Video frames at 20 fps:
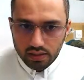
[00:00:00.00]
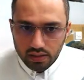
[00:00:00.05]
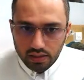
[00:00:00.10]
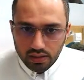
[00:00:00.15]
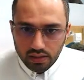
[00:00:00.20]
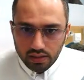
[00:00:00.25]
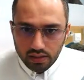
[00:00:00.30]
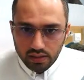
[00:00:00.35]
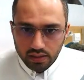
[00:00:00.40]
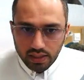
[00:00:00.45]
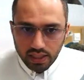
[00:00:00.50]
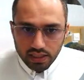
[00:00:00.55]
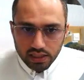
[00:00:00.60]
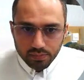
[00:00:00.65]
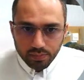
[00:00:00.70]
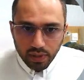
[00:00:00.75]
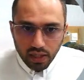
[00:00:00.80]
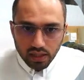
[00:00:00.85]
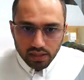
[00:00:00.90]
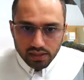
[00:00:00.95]
Next
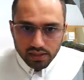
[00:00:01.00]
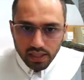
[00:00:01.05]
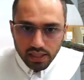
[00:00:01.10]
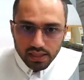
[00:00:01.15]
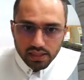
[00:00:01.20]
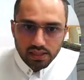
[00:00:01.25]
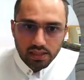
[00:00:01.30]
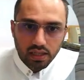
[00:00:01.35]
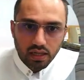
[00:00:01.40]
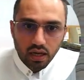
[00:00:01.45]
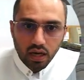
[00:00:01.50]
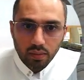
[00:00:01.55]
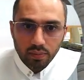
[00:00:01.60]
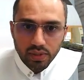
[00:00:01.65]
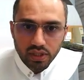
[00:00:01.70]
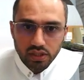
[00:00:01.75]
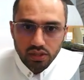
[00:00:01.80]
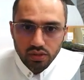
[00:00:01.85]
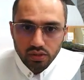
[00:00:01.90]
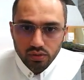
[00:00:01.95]
part says carbon
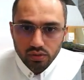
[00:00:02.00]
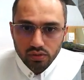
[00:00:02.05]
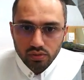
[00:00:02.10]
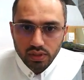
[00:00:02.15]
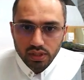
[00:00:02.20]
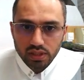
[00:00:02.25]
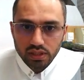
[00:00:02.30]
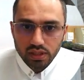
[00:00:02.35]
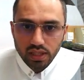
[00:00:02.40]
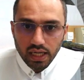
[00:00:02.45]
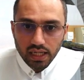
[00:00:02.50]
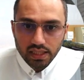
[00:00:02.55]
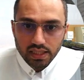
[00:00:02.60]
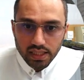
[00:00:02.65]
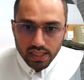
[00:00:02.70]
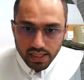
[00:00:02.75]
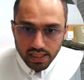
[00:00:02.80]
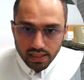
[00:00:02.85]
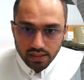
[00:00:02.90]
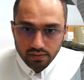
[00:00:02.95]
is used to extract
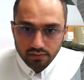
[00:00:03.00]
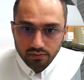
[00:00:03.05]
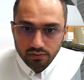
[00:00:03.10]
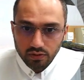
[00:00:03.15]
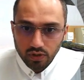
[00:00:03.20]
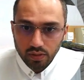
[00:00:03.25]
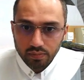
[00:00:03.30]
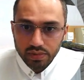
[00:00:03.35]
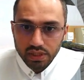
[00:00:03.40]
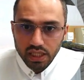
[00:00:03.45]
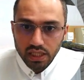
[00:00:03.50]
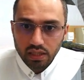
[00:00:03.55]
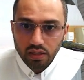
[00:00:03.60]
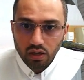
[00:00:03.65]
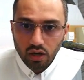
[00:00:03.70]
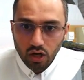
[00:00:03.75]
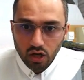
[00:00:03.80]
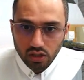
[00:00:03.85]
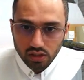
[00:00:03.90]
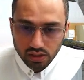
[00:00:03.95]
tin from tin
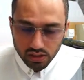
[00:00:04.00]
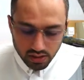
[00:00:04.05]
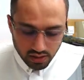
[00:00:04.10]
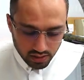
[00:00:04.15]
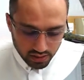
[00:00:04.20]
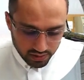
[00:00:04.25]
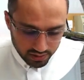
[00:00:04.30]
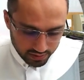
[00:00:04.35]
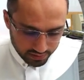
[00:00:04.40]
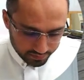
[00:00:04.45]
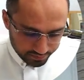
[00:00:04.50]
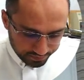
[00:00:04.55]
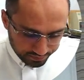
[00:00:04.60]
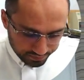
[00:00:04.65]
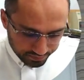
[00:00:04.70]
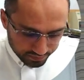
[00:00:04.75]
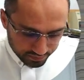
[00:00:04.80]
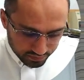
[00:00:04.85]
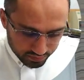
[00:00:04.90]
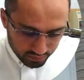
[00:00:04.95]
oxide.
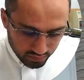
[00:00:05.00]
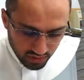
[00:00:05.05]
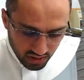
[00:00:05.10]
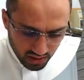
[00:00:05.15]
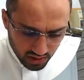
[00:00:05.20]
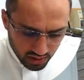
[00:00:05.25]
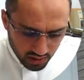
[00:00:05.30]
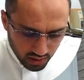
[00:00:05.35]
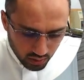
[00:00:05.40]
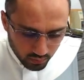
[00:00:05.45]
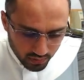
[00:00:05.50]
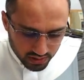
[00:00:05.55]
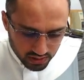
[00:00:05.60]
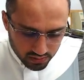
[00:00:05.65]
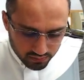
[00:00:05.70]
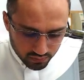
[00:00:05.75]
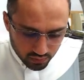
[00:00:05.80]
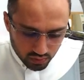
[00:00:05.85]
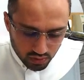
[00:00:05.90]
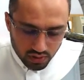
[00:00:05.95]
The equation
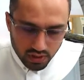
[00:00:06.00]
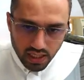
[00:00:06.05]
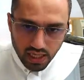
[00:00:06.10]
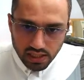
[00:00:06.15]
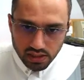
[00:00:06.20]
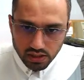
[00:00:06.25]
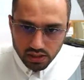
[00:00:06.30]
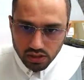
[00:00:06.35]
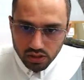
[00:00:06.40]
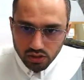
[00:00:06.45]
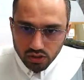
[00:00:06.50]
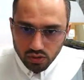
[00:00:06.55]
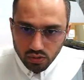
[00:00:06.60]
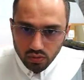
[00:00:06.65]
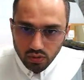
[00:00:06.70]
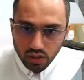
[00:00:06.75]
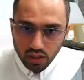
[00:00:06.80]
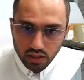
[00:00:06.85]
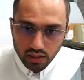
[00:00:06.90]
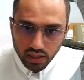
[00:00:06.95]
for the reaction is
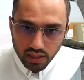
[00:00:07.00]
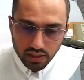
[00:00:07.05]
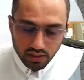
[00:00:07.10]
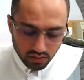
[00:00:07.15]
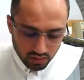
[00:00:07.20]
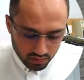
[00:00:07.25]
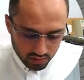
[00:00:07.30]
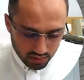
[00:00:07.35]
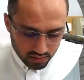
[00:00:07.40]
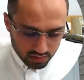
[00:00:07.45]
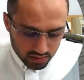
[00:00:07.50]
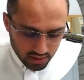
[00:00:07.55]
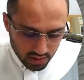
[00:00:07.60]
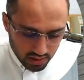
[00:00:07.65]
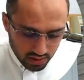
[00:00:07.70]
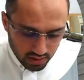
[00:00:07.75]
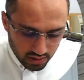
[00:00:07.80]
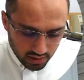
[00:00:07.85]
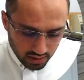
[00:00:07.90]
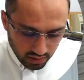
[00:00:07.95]
shown. Again, you can see
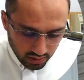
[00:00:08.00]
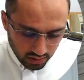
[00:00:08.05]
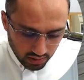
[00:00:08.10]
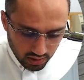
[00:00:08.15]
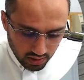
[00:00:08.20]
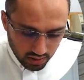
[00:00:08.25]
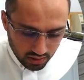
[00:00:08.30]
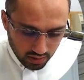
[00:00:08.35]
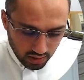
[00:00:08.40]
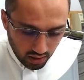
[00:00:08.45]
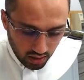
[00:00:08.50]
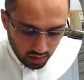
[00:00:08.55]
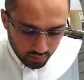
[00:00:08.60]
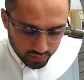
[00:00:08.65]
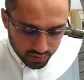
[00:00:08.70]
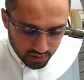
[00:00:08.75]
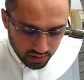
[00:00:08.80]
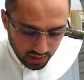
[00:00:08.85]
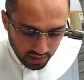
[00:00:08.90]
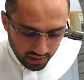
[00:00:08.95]
here
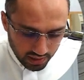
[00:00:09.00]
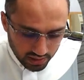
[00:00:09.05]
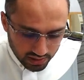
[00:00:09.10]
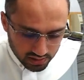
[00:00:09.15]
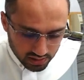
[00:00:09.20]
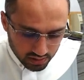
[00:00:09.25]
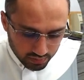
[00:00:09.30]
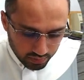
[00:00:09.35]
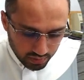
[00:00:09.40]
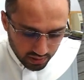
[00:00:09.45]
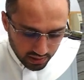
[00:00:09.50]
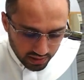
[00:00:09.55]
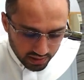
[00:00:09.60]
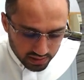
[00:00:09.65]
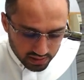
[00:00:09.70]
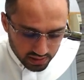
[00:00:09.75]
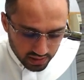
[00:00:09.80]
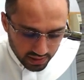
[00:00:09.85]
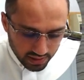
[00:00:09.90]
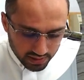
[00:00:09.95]
carbon has
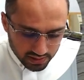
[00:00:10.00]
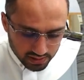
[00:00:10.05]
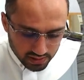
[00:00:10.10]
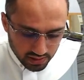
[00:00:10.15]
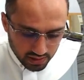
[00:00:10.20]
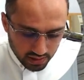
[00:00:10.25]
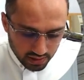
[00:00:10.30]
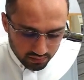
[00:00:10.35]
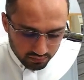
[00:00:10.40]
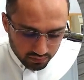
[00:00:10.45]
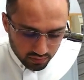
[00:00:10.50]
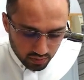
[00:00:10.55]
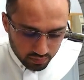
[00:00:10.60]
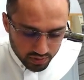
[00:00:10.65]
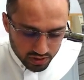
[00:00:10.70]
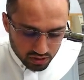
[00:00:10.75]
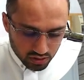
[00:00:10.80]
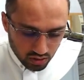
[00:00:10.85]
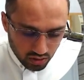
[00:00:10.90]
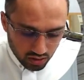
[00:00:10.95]
replaced SN from
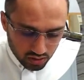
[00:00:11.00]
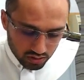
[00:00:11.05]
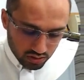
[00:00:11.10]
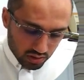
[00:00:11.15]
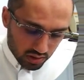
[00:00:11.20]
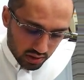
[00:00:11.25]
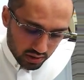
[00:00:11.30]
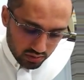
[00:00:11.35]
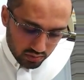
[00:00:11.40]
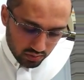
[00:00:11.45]
its oxide.